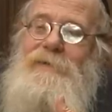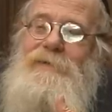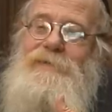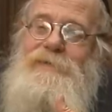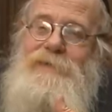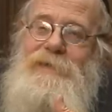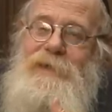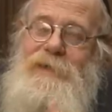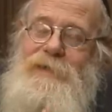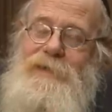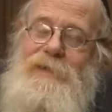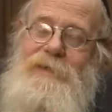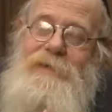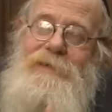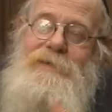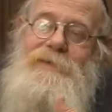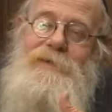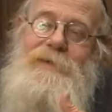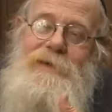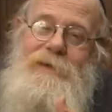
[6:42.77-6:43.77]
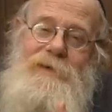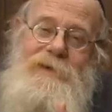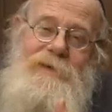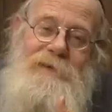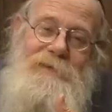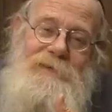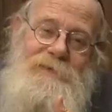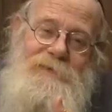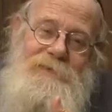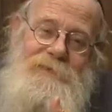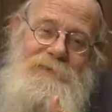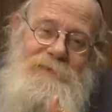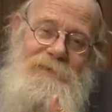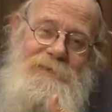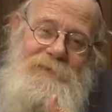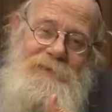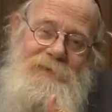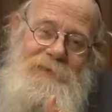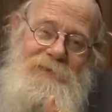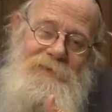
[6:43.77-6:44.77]
taking the heart
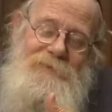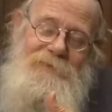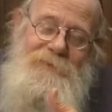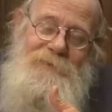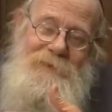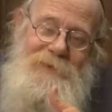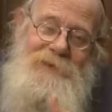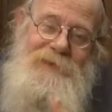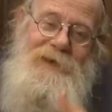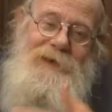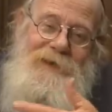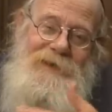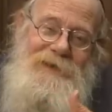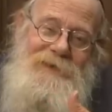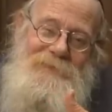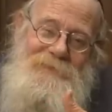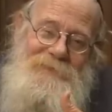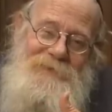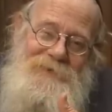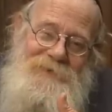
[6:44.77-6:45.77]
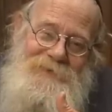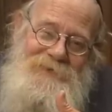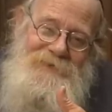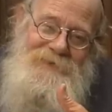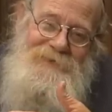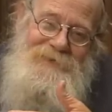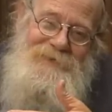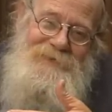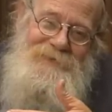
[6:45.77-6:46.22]
from a dying person